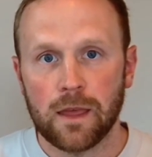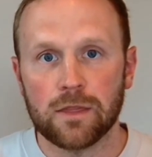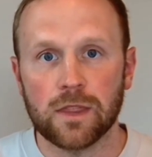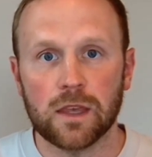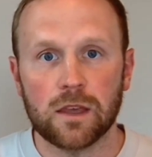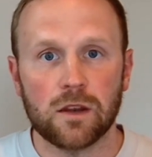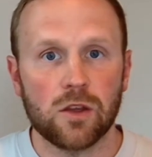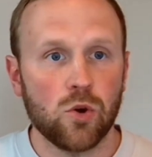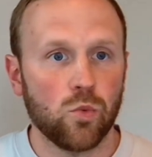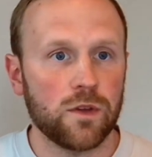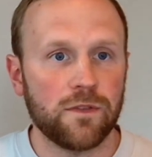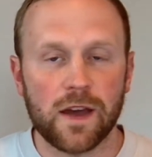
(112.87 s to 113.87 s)
Then
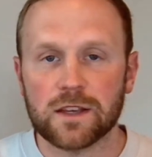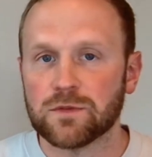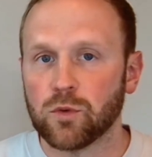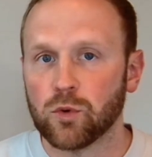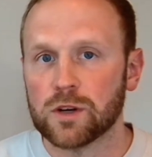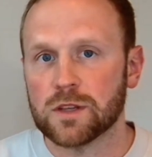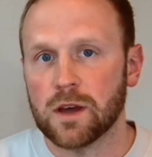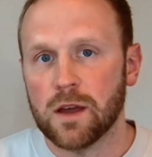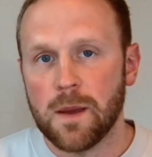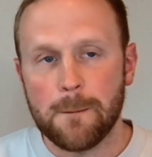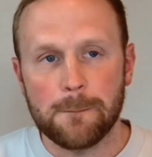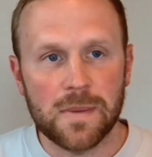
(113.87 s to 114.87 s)
we fast forward to
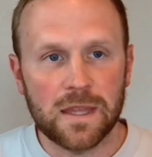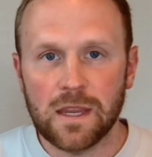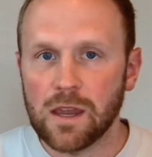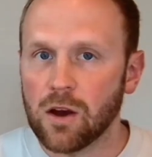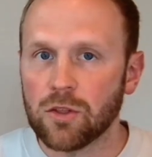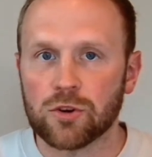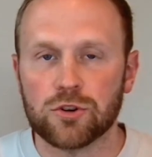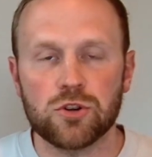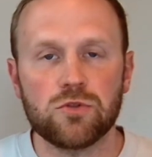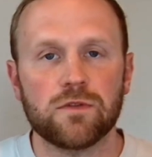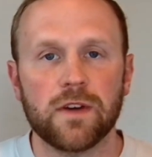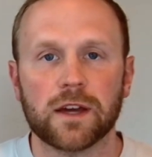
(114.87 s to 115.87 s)
many other
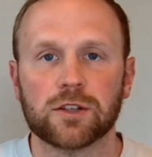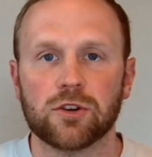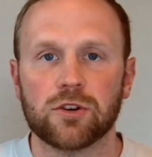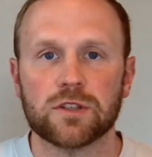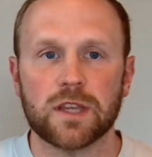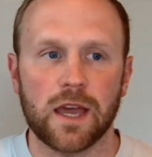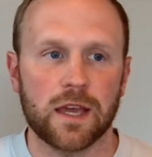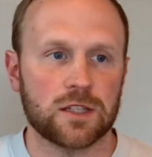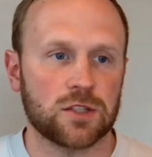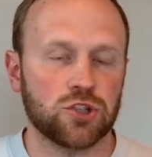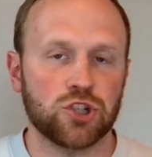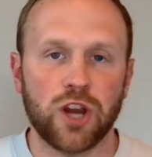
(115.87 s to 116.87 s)
new vectors
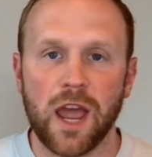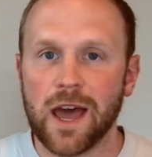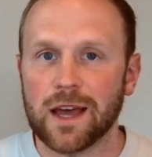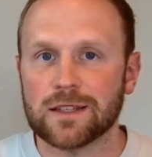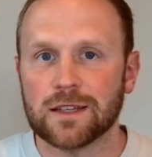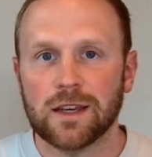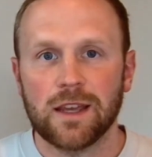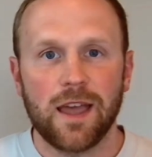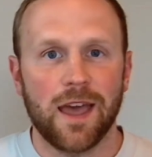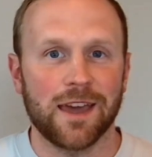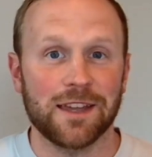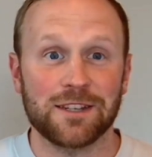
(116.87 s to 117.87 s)
as chat
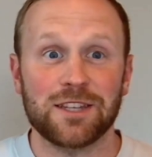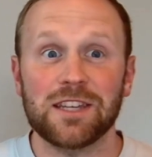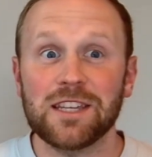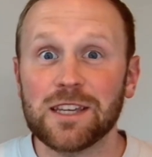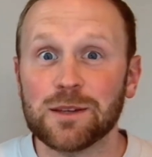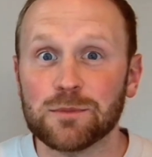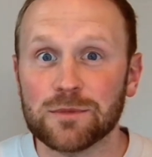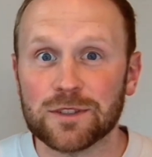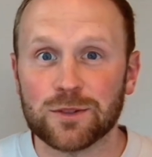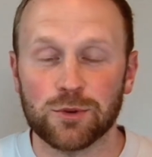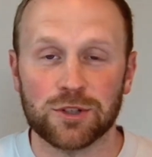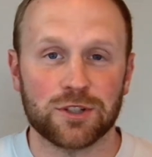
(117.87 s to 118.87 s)
and
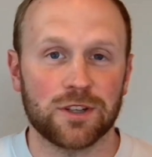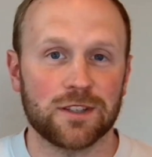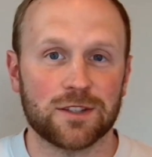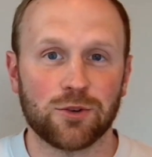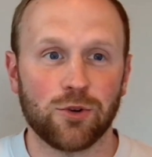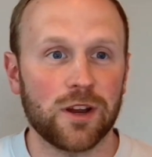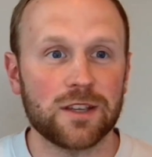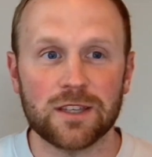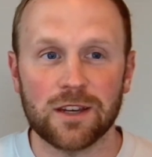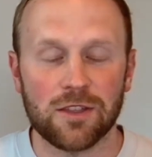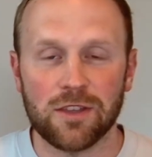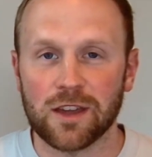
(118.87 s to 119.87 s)
Teams, which it's crazy
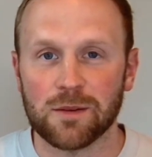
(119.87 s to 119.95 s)
to think